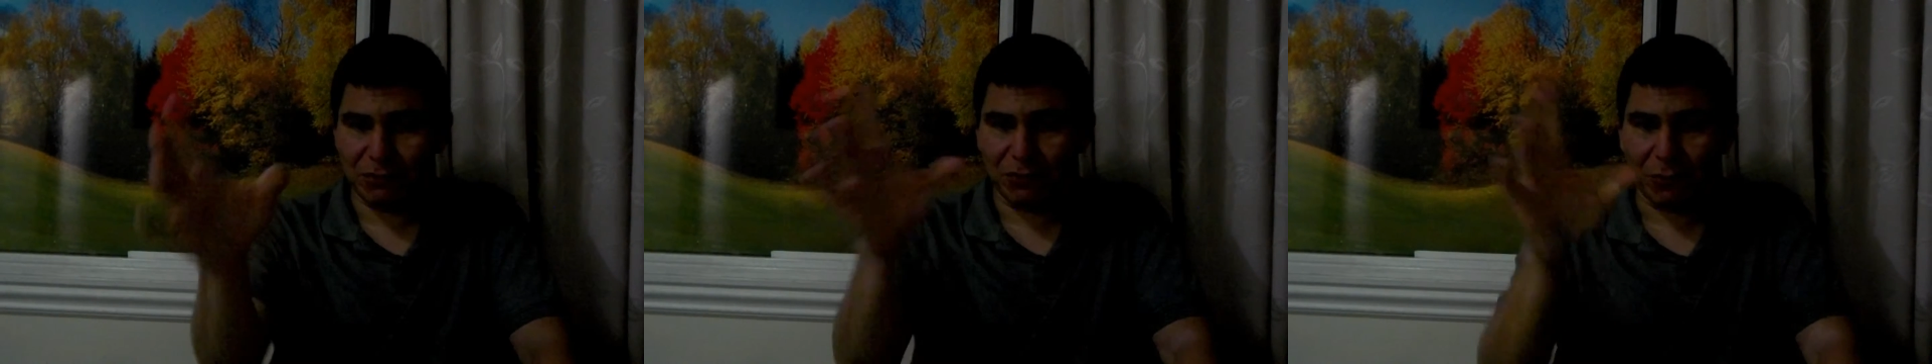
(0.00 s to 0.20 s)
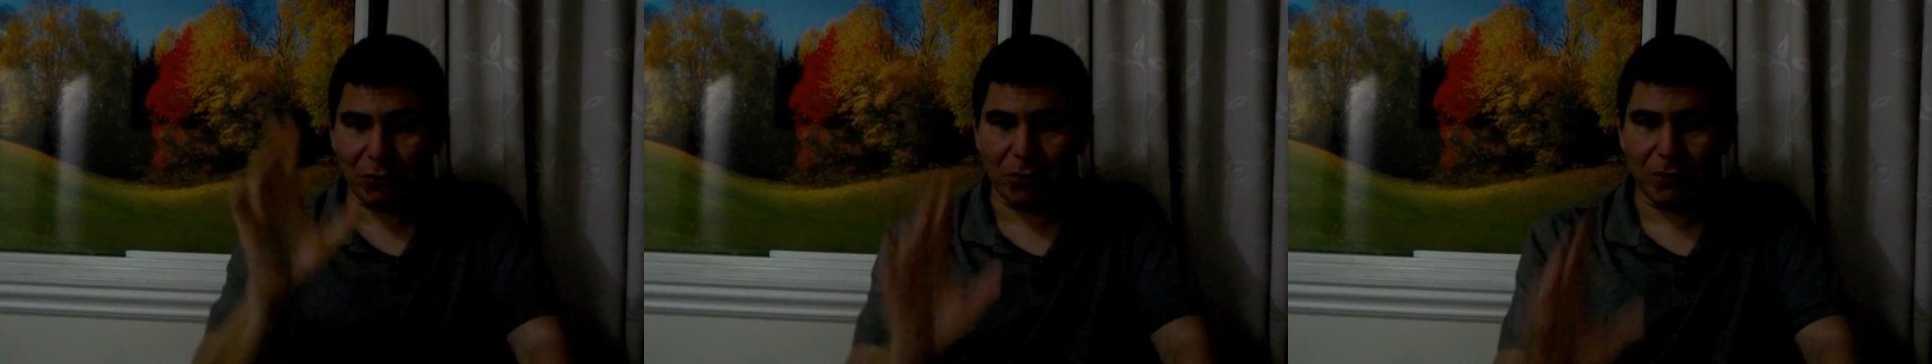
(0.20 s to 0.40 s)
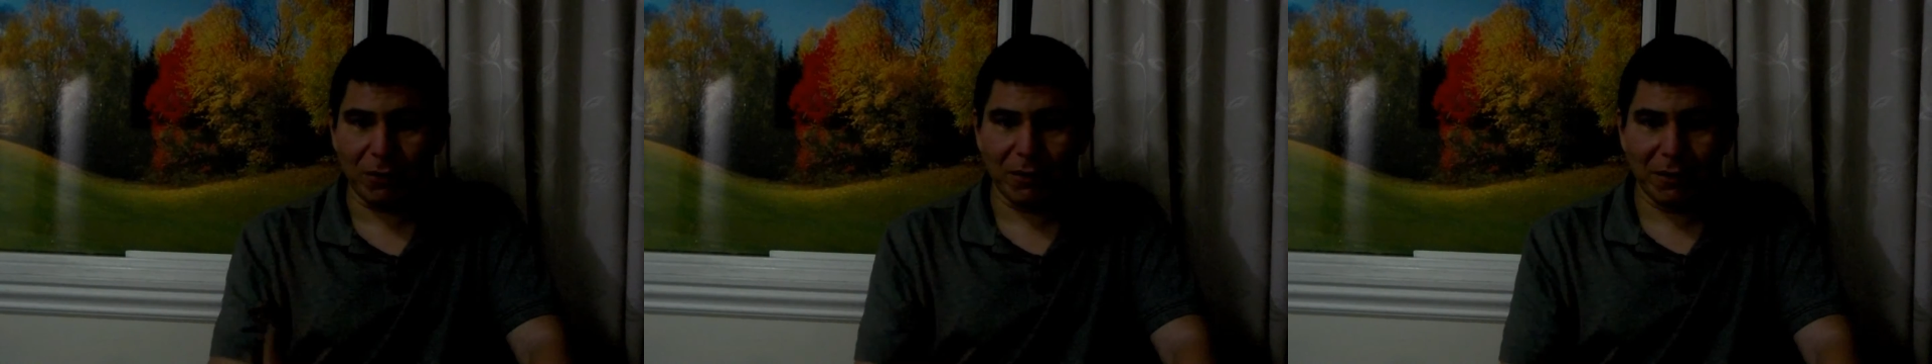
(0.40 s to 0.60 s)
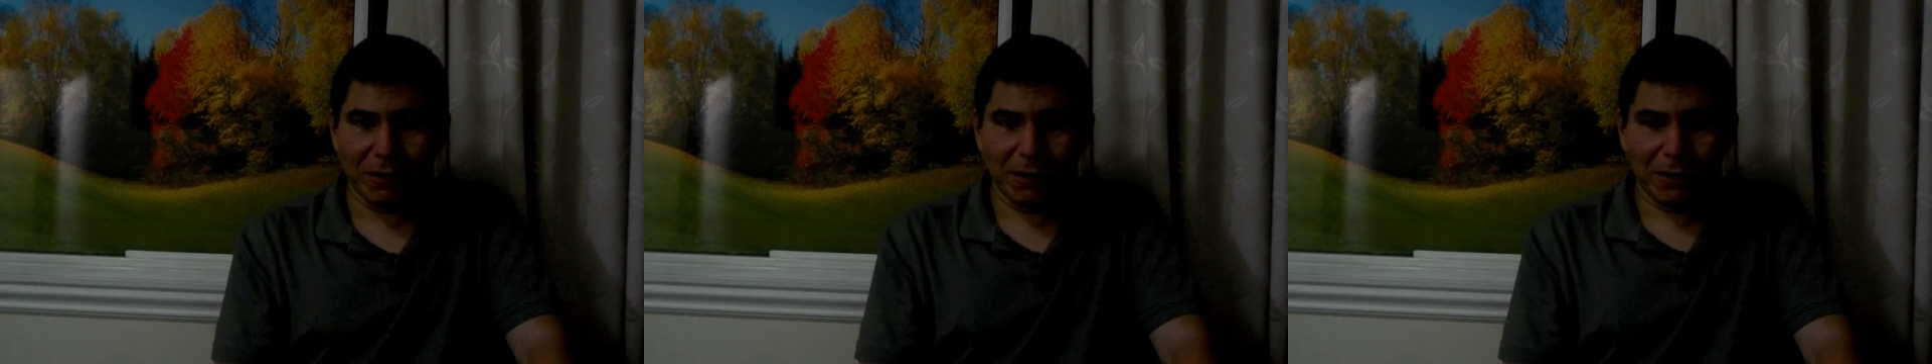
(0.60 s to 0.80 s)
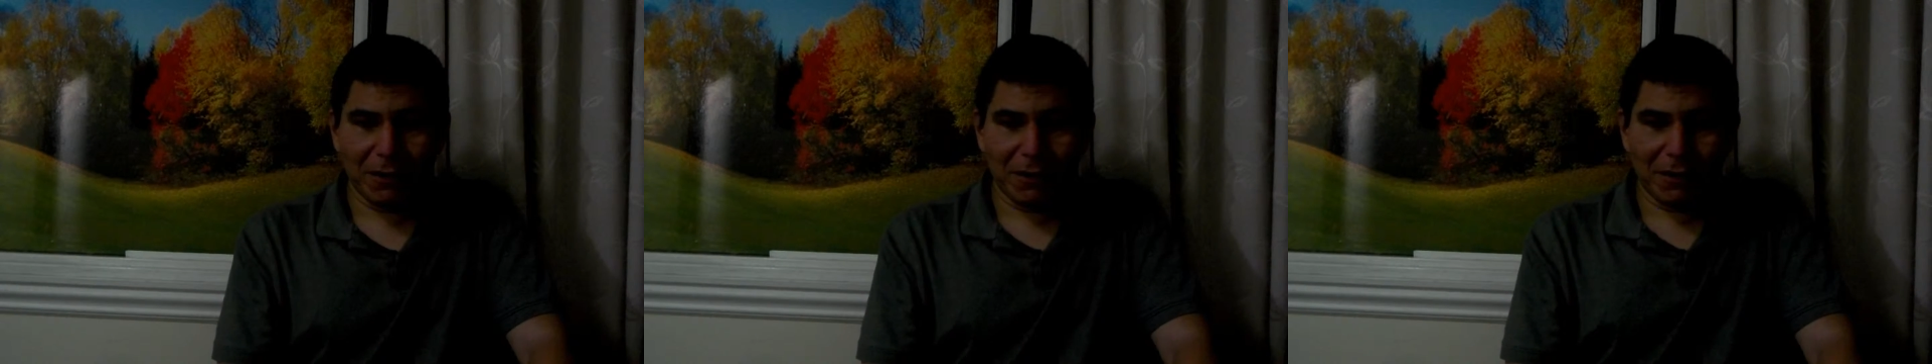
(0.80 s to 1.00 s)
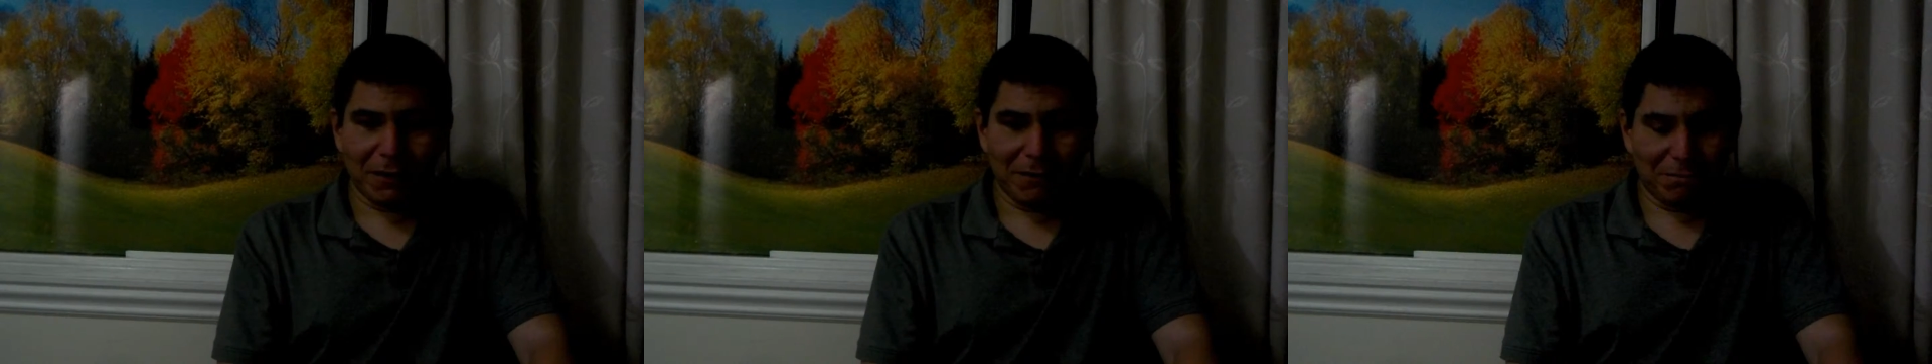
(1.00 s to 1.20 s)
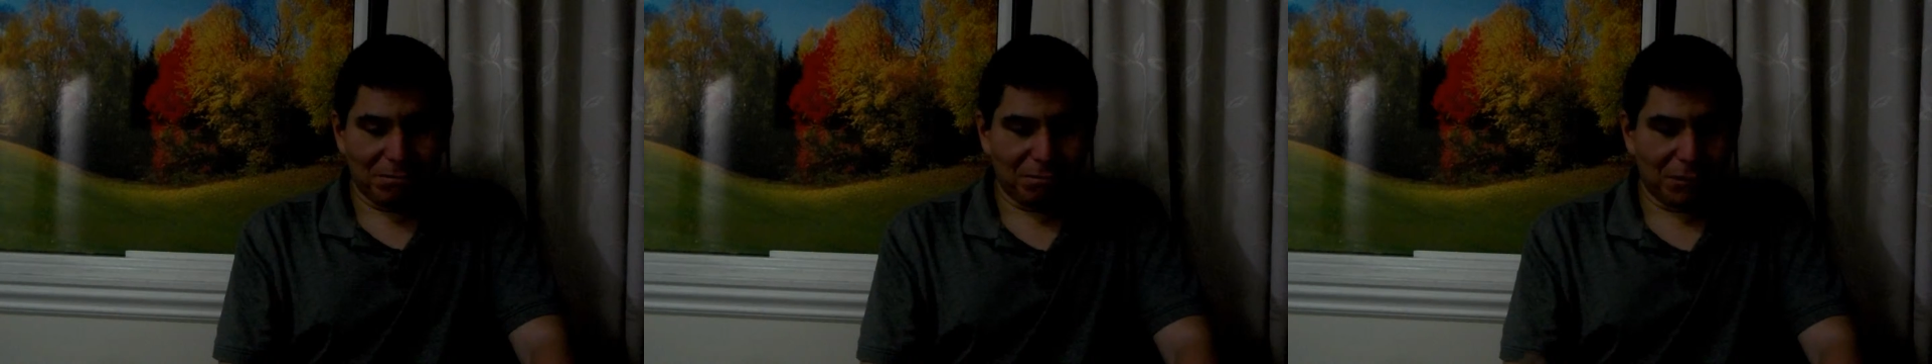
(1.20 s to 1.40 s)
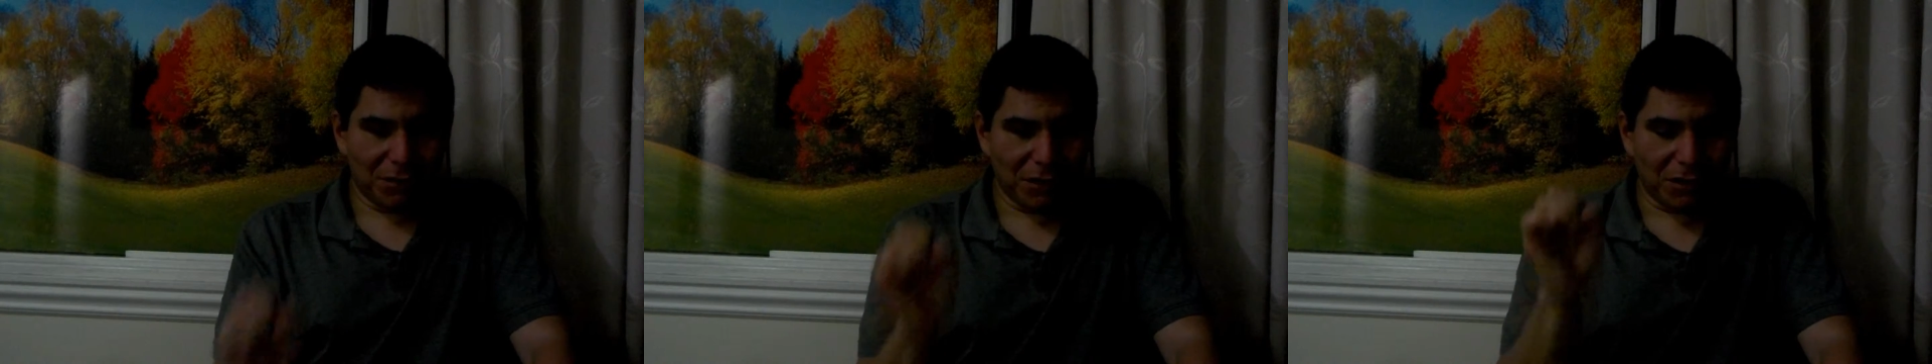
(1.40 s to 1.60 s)
for
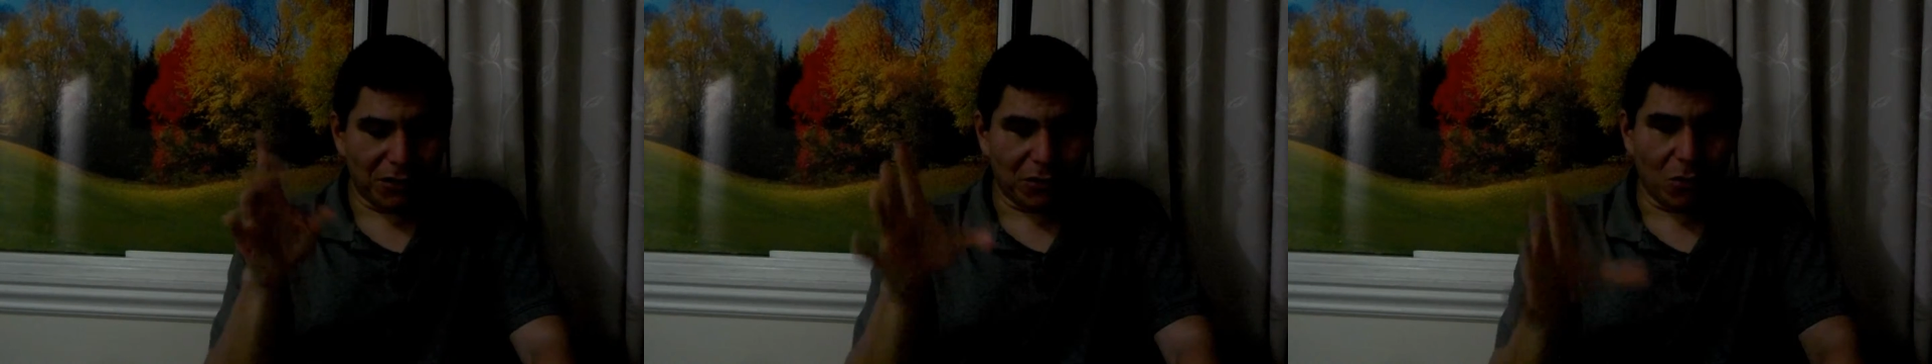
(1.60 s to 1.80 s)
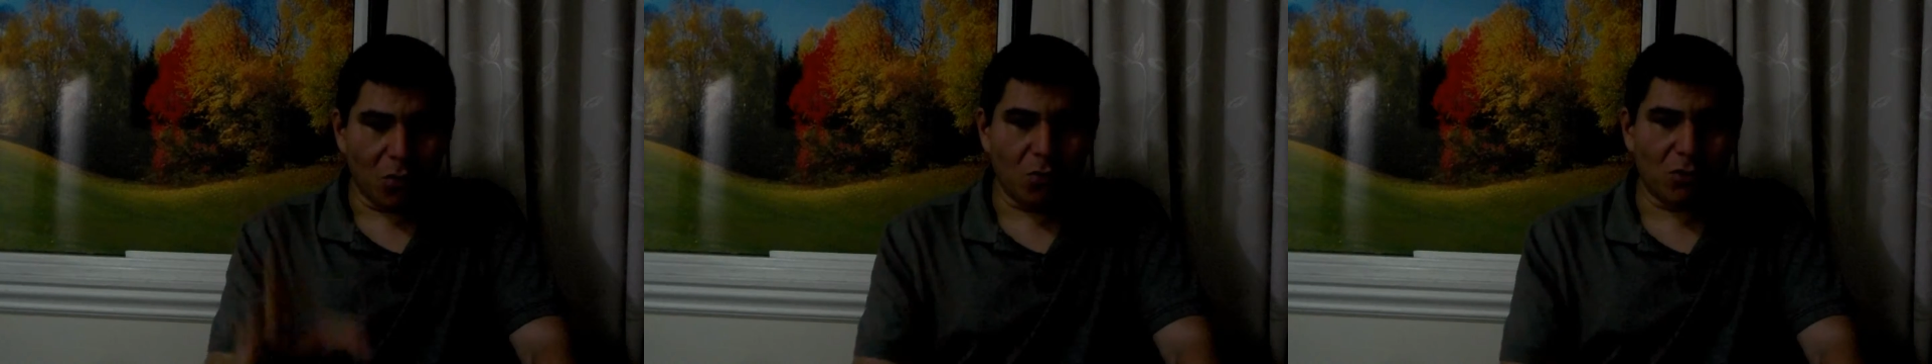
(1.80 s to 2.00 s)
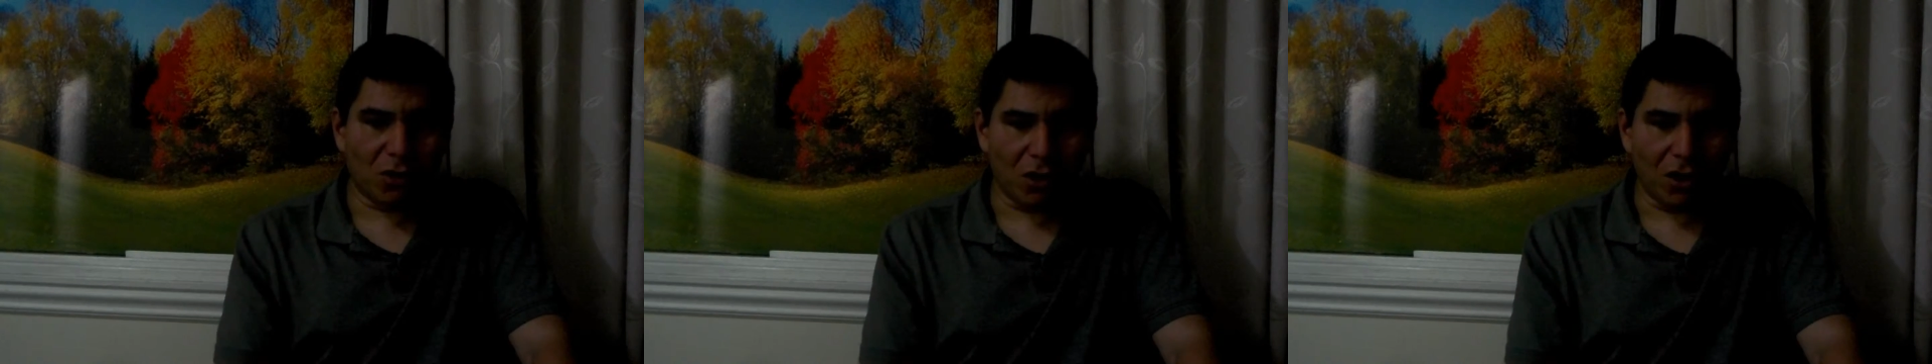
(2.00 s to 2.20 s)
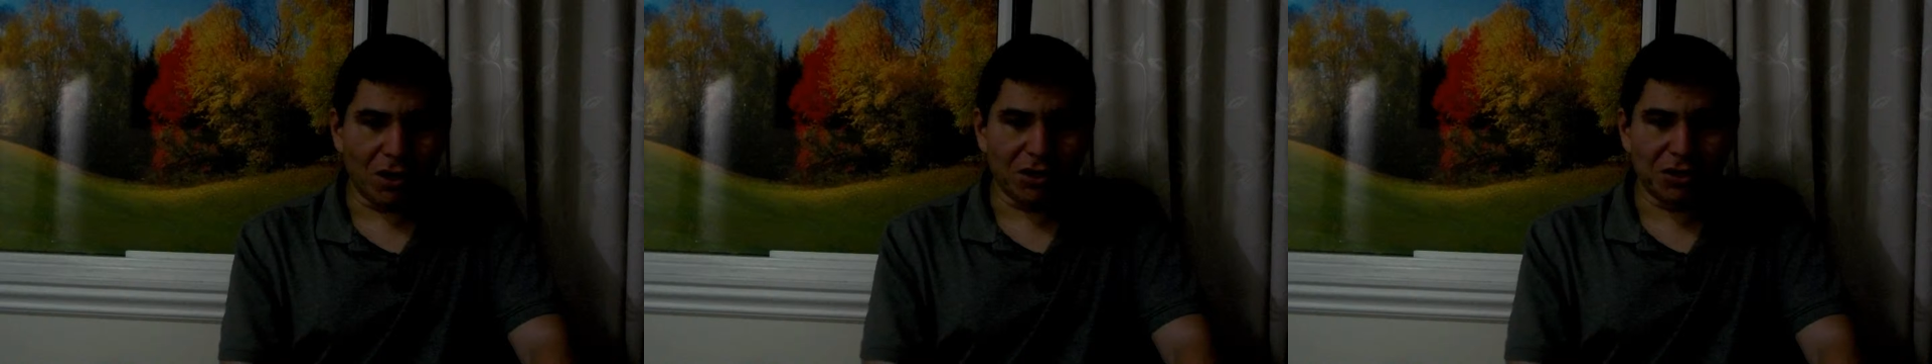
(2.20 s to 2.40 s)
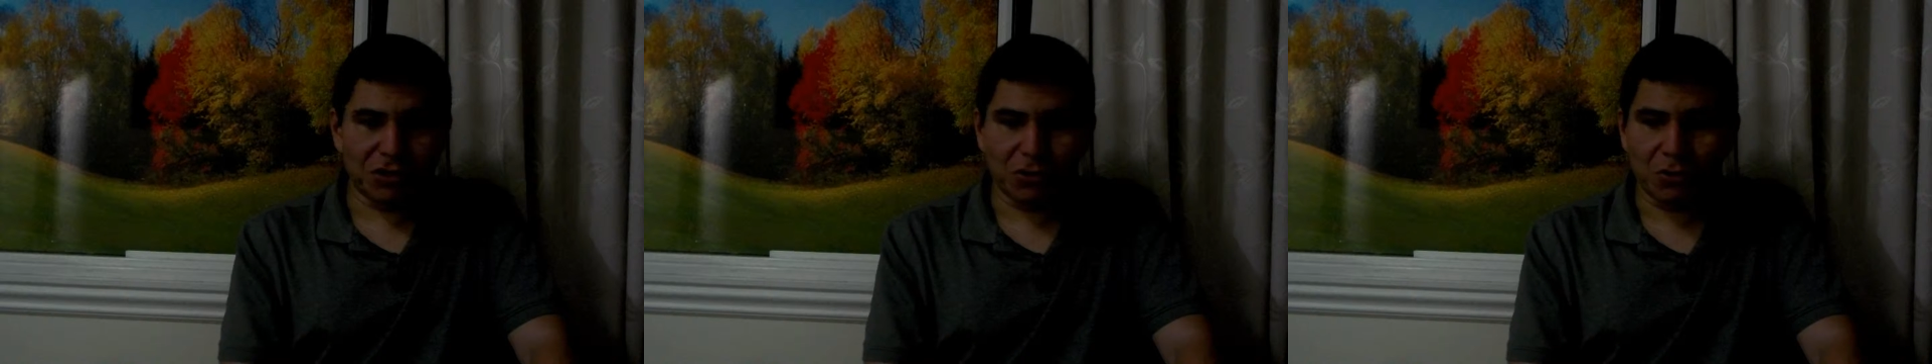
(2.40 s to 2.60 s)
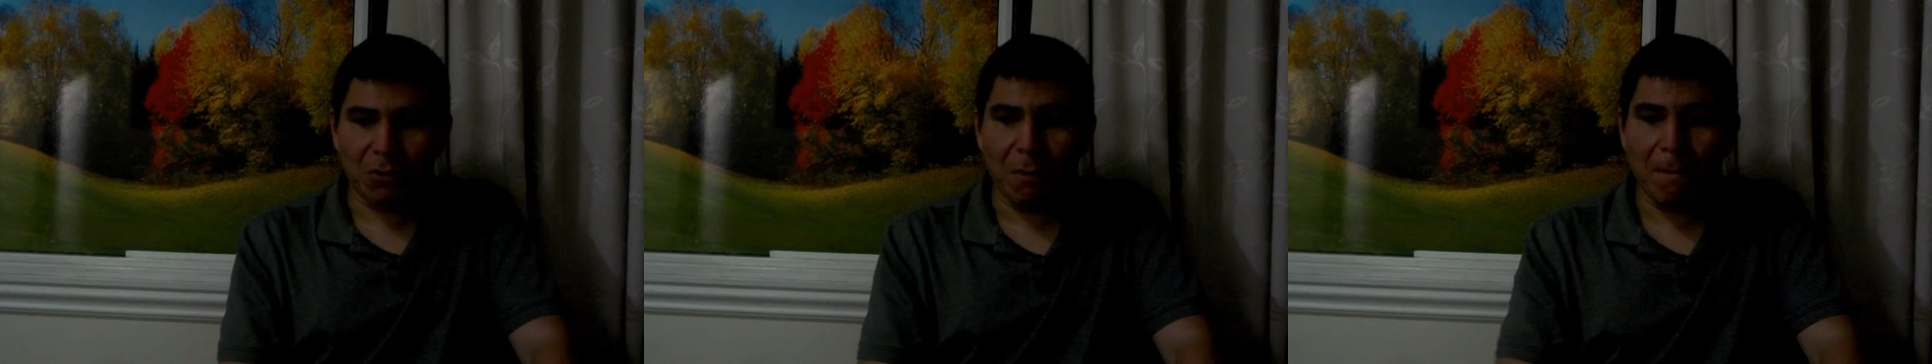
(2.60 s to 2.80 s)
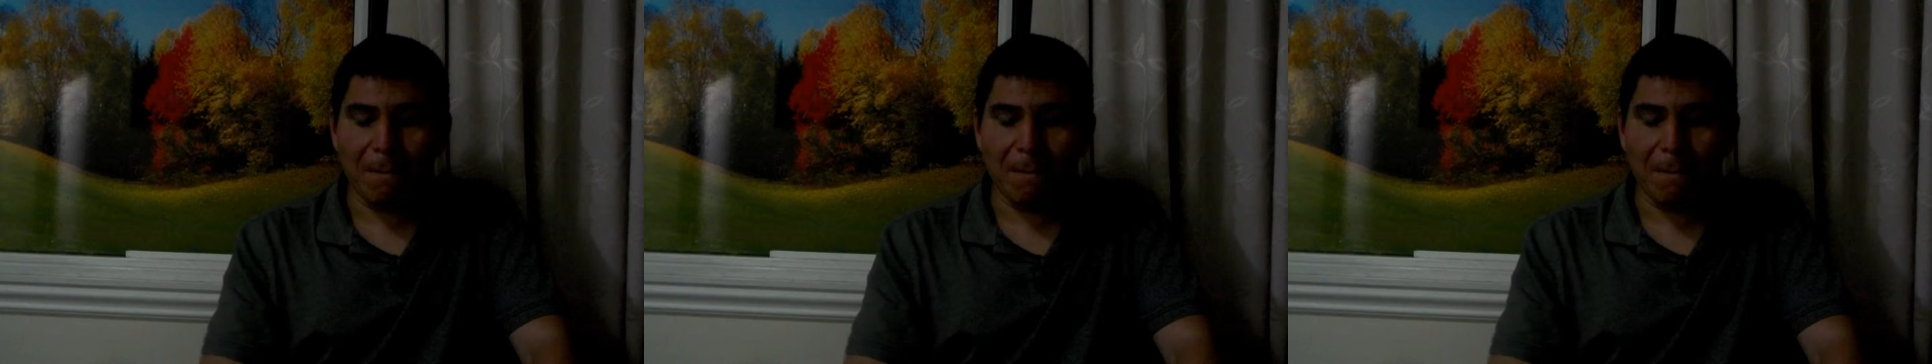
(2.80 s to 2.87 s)
their own console.